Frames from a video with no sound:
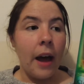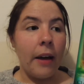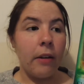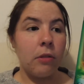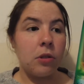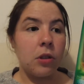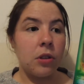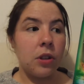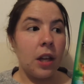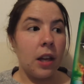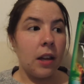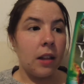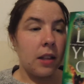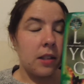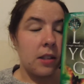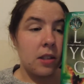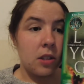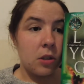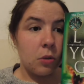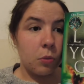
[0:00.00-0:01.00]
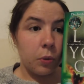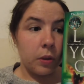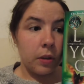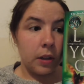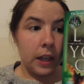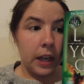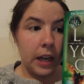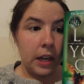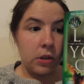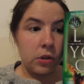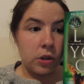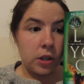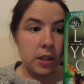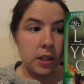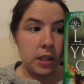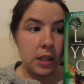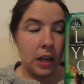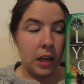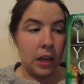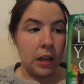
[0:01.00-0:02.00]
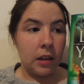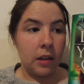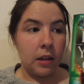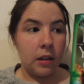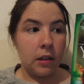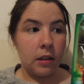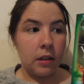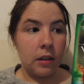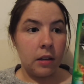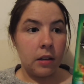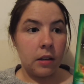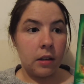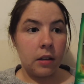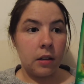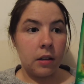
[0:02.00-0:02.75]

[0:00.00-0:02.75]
I also think this is a really interesting,